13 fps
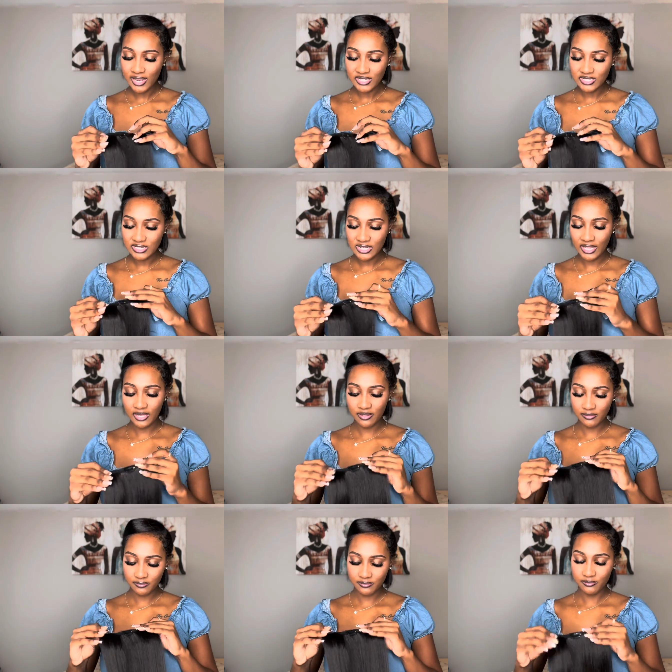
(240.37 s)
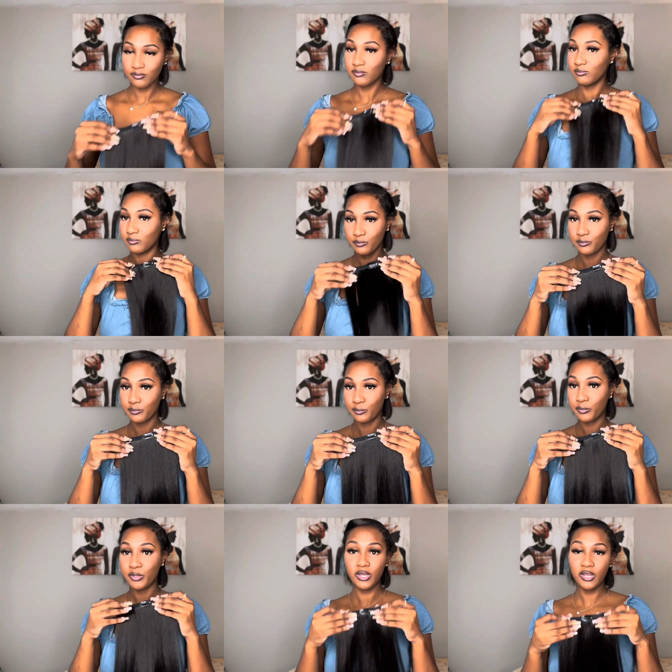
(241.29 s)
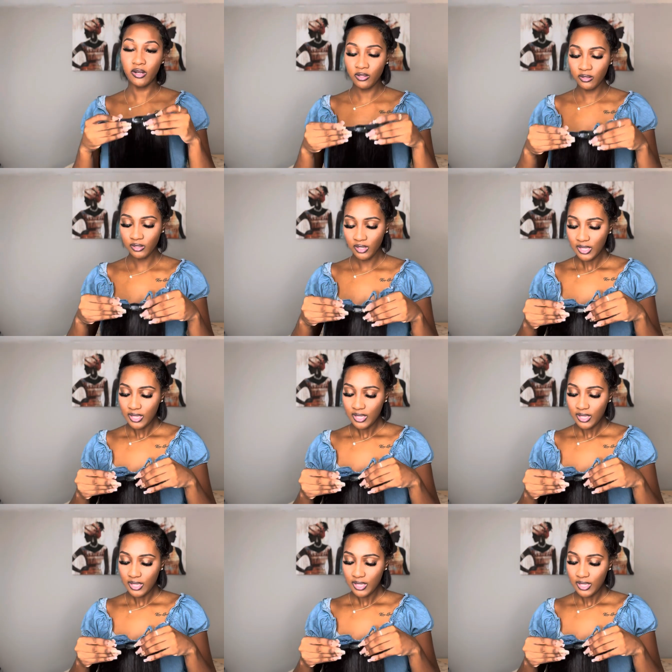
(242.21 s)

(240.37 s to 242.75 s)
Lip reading: I just like put it on.